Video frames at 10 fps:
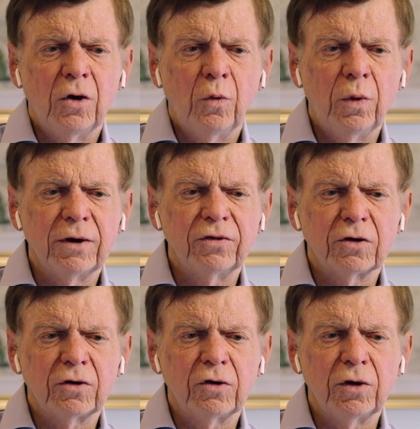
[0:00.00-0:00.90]
where
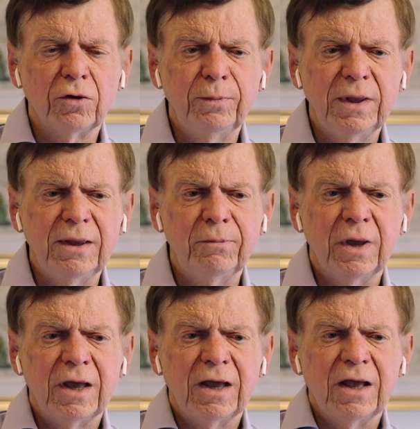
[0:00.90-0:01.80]
there could be
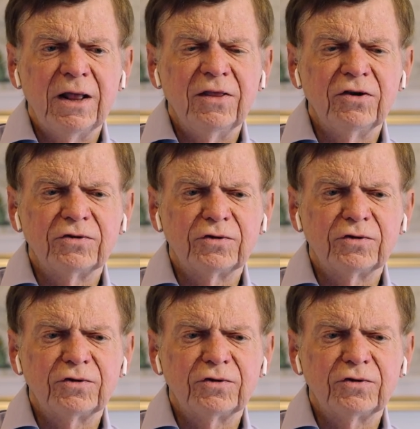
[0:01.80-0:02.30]
the